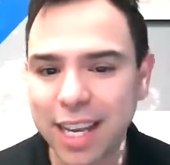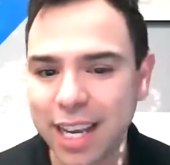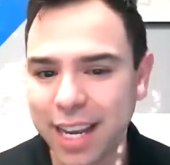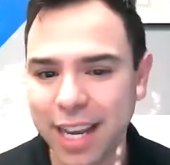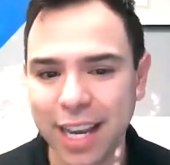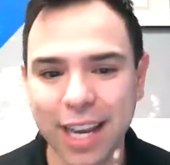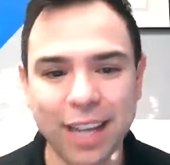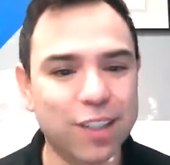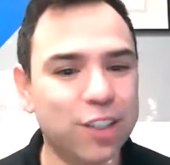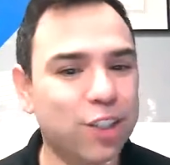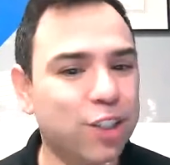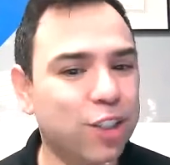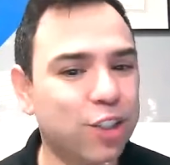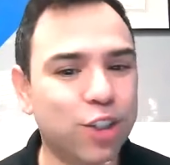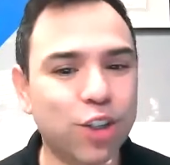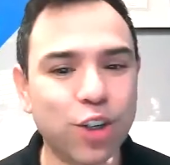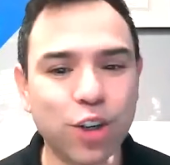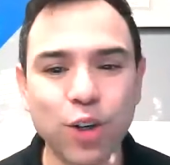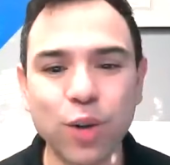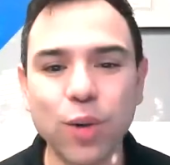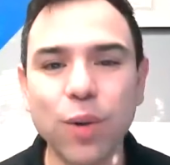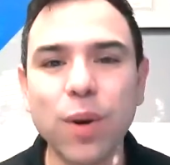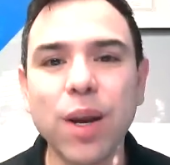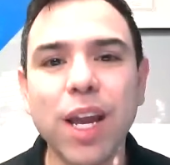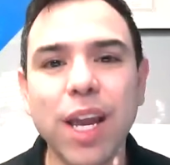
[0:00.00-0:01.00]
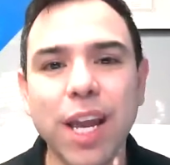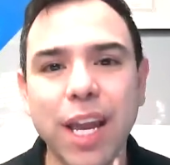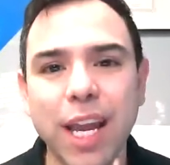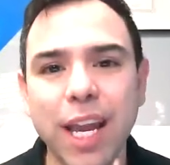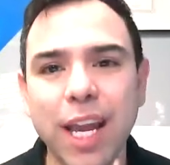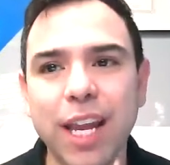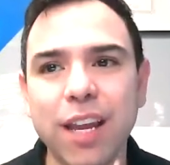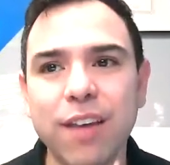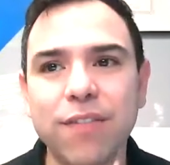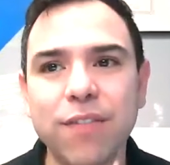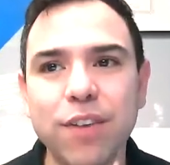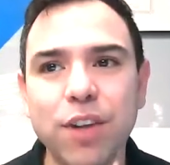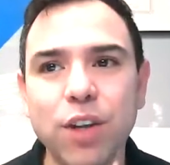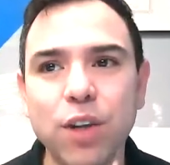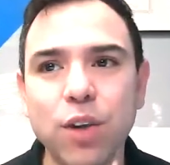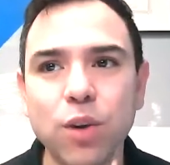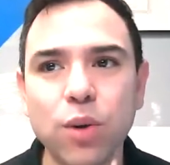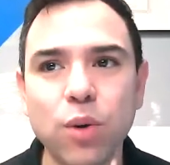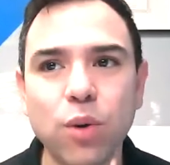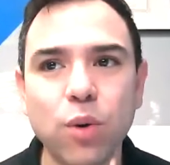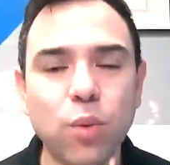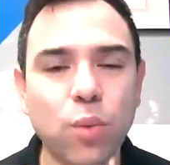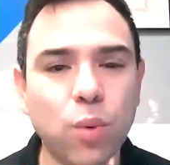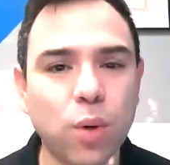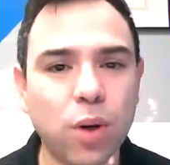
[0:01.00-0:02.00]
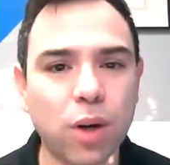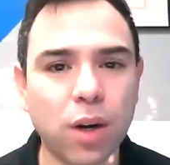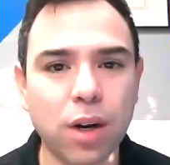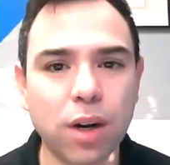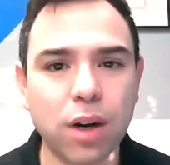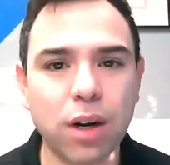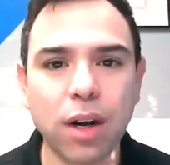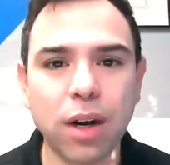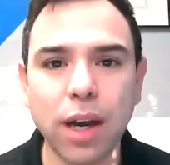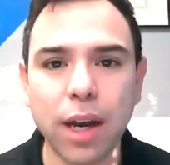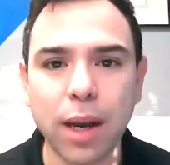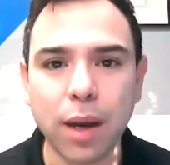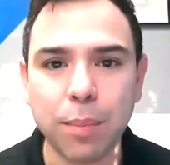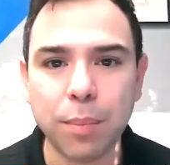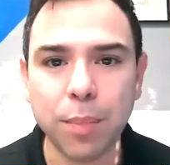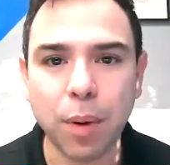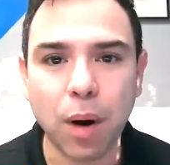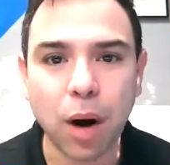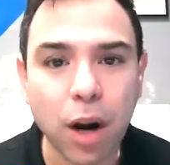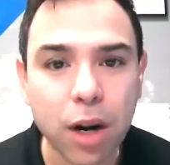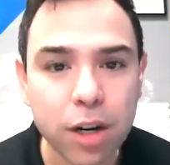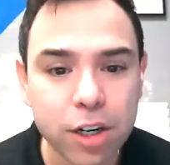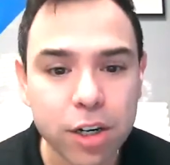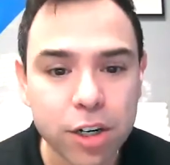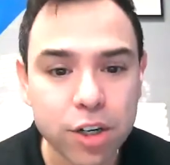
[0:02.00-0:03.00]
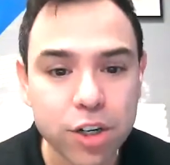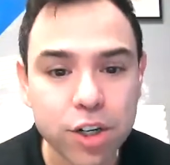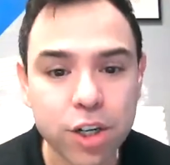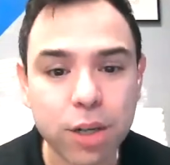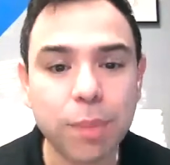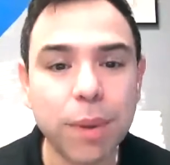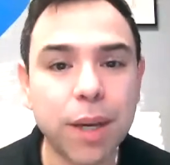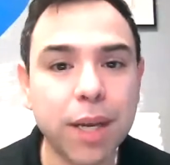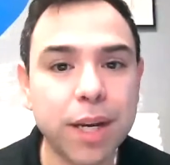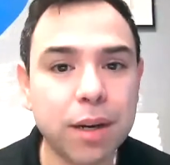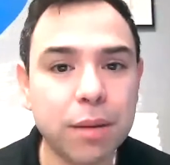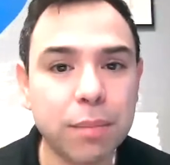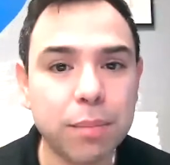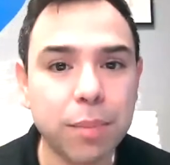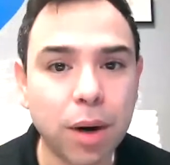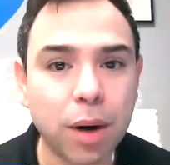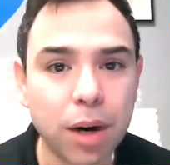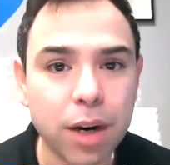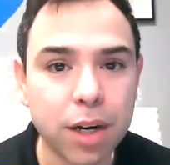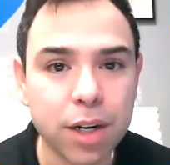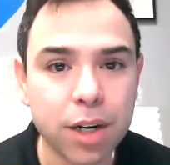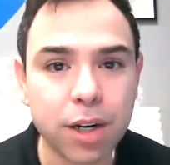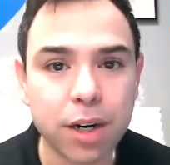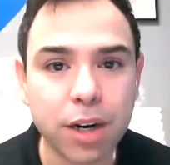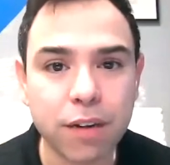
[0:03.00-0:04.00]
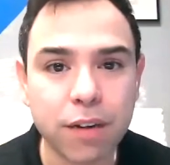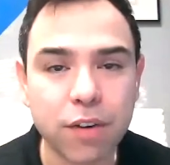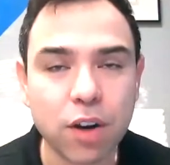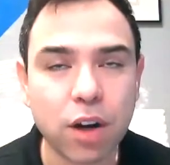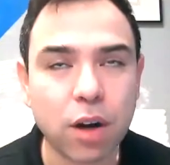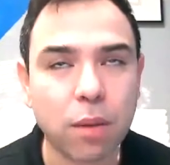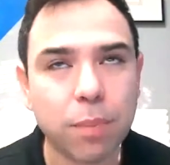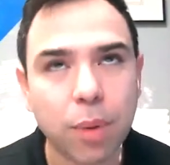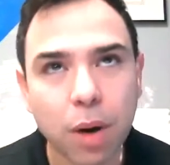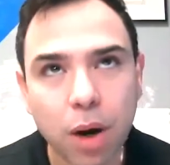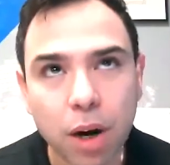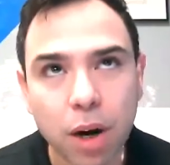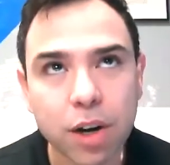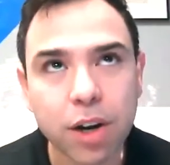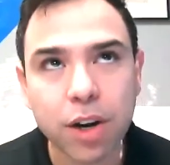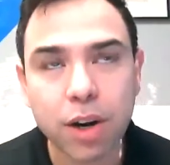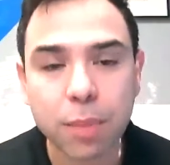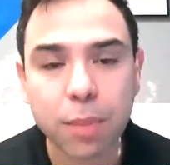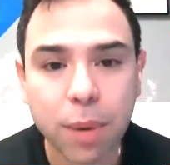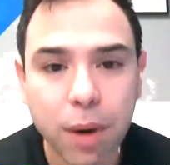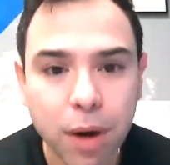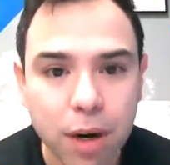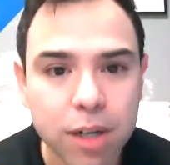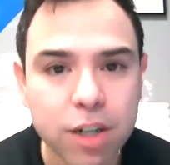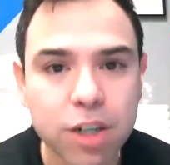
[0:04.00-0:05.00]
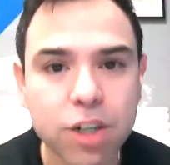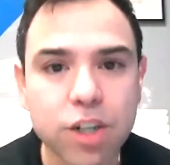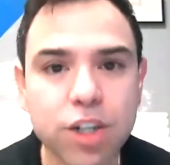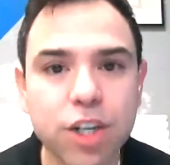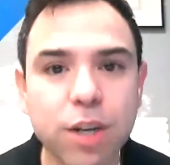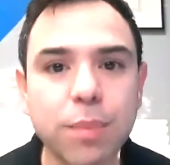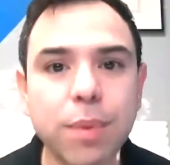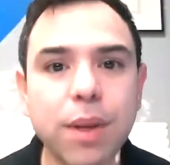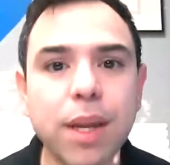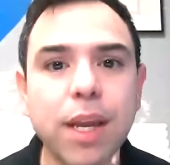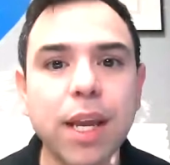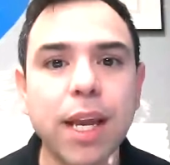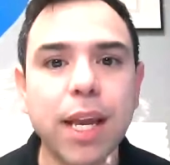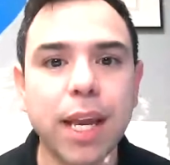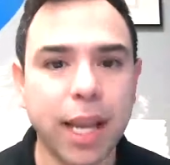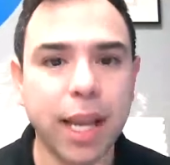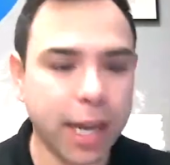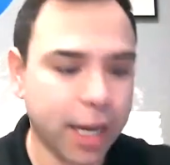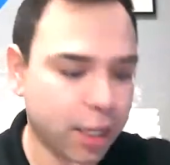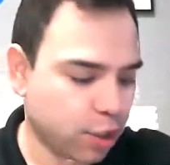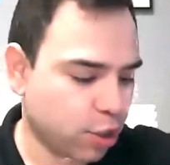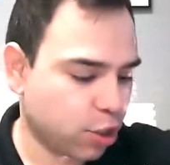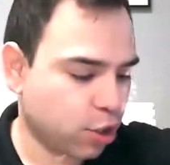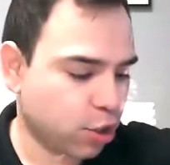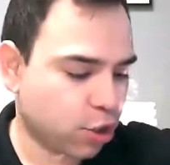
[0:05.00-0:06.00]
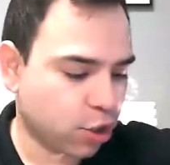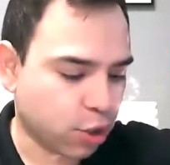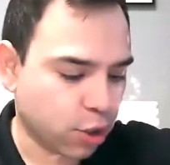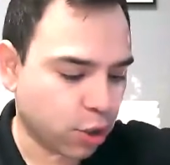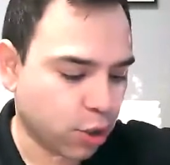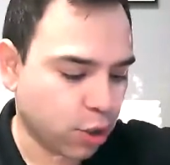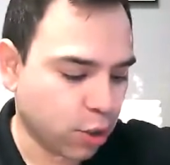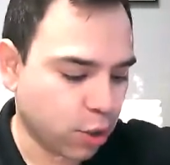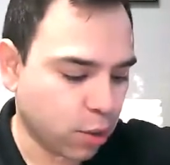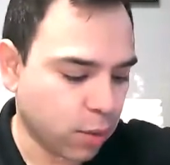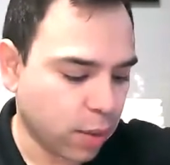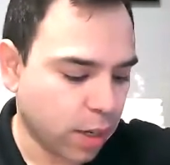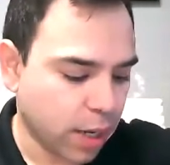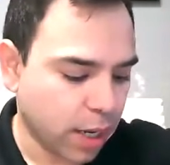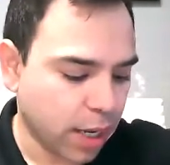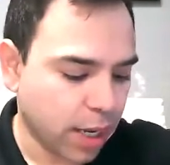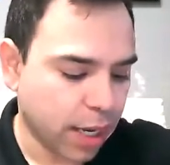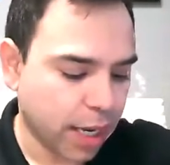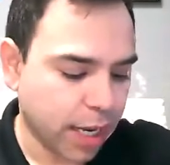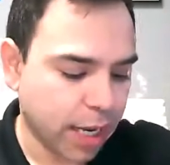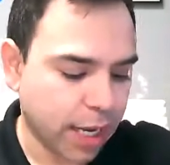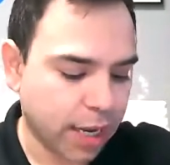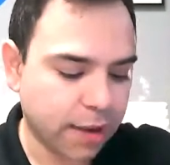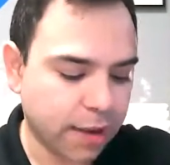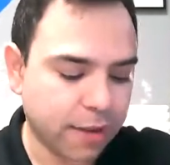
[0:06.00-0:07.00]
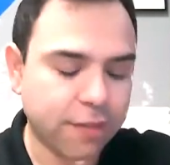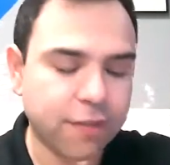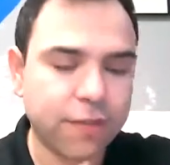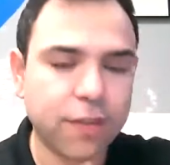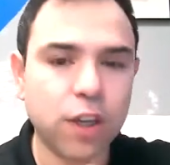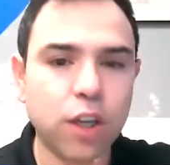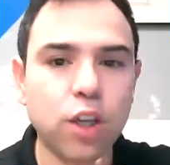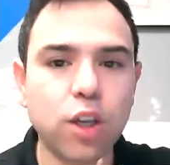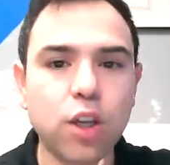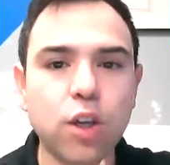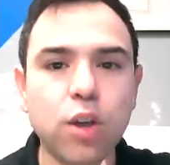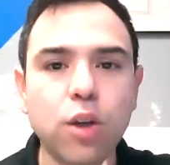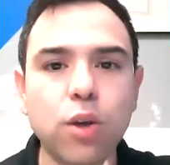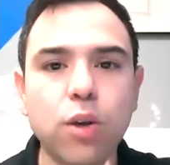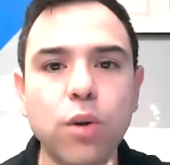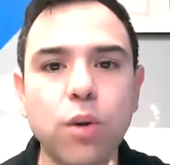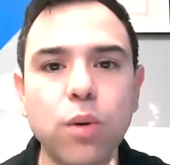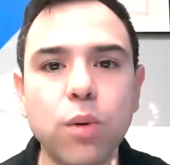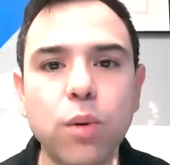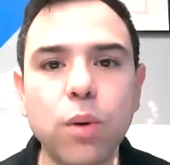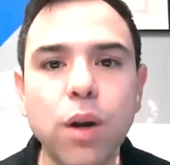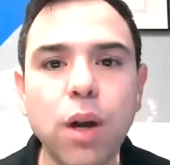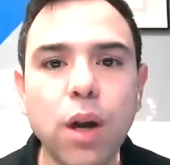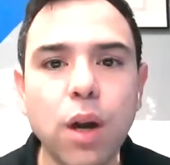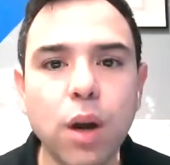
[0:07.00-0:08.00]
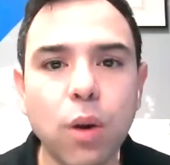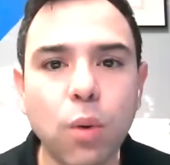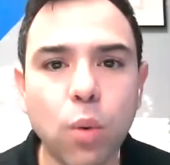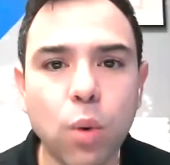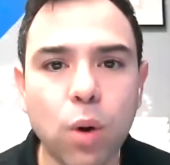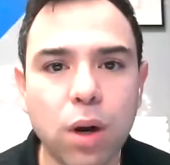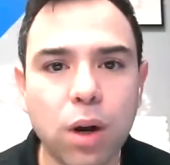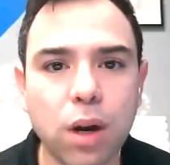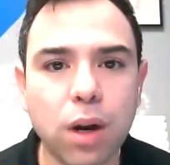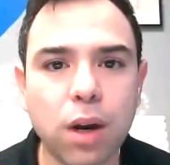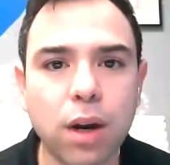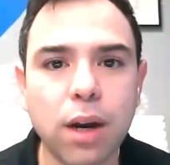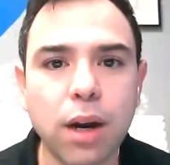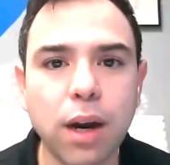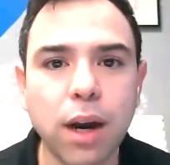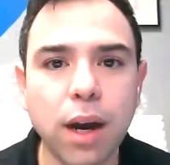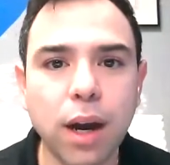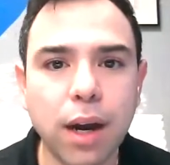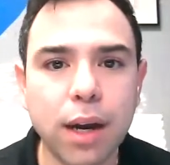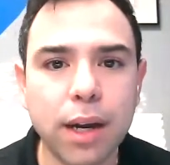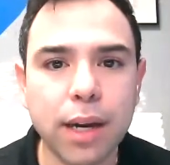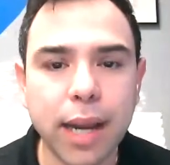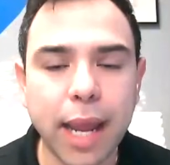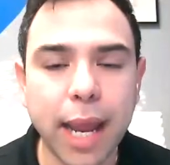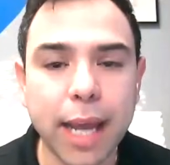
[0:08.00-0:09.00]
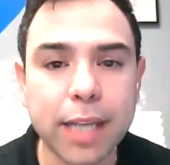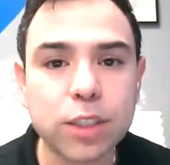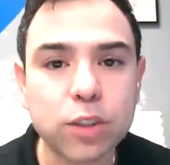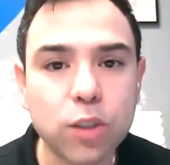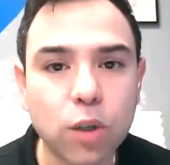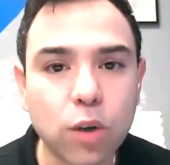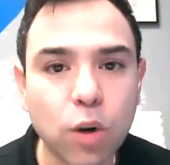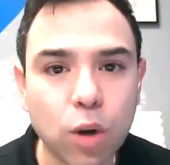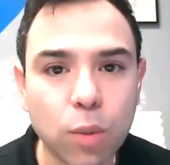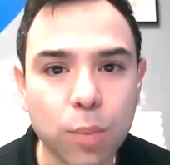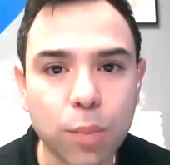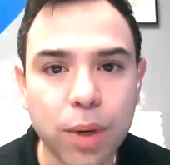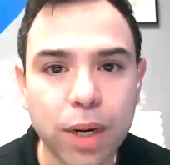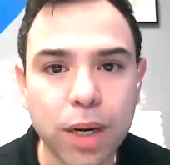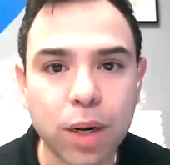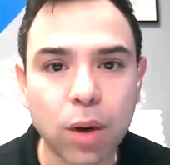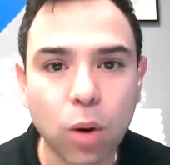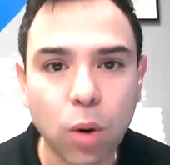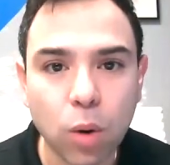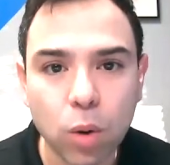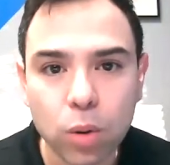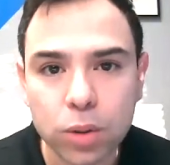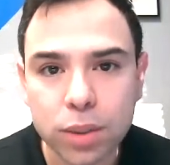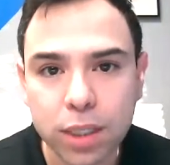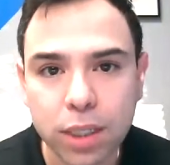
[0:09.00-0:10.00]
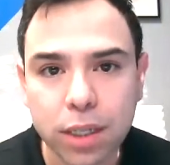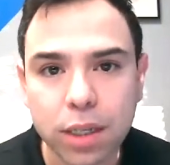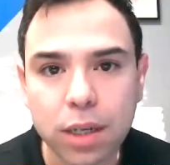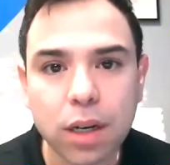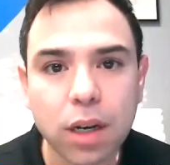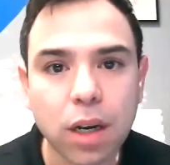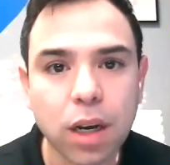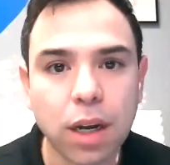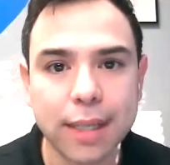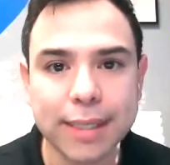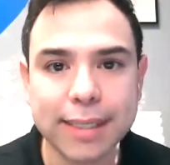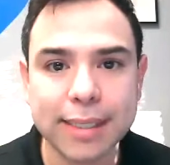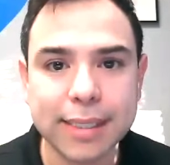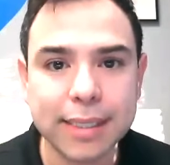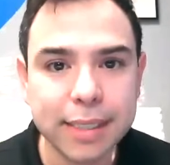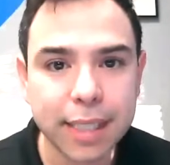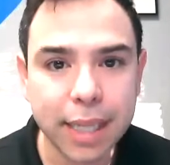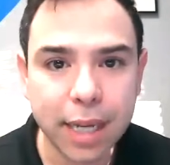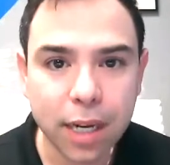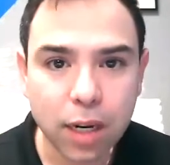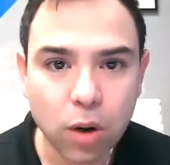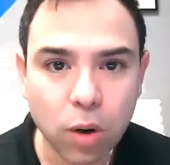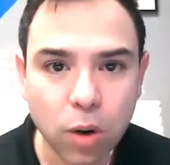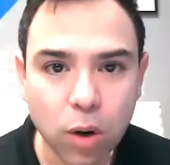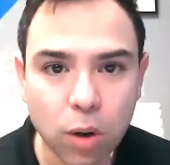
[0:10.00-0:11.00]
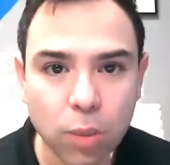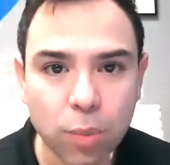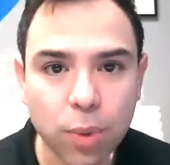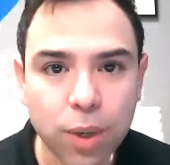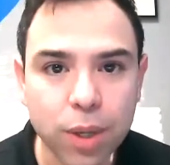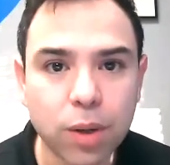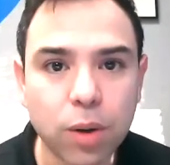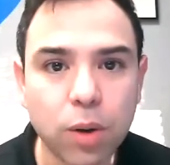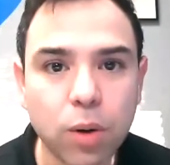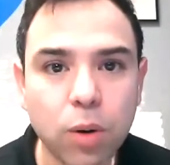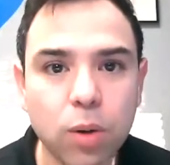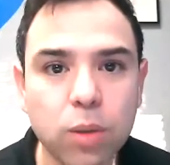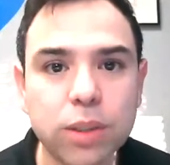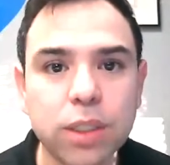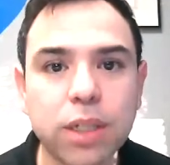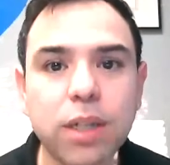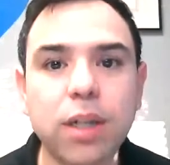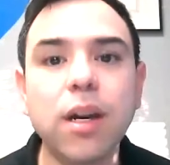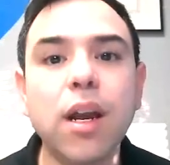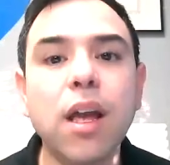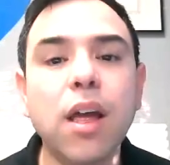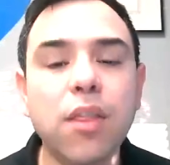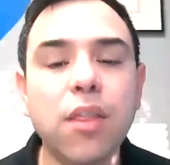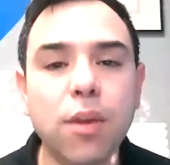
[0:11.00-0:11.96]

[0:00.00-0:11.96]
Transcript: It's true if you were a partnership and a partner. If you're a partner in a partnership, it's true if you were an S corporate holder, a C corporate holder.